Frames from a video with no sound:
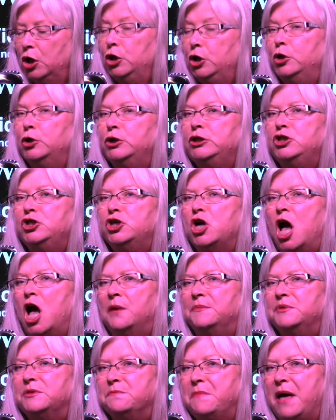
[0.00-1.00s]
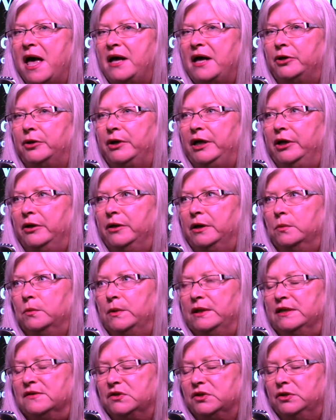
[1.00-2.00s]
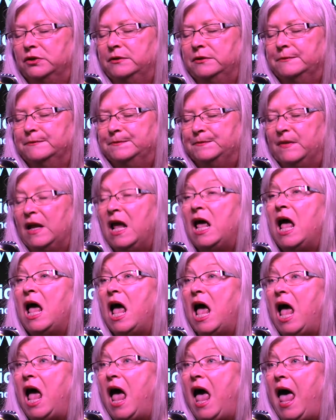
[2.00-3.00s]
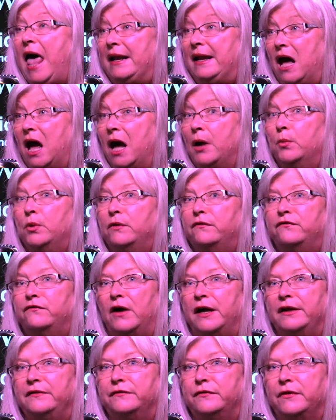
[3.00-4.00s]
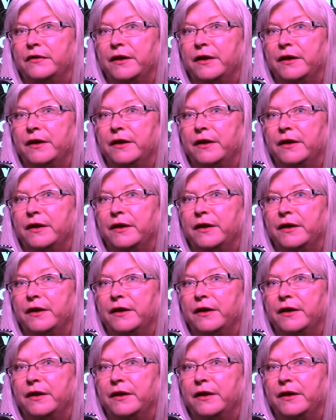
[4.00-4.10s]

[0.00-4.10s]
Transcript: Good jobs matter here in Windsor, and I will fight for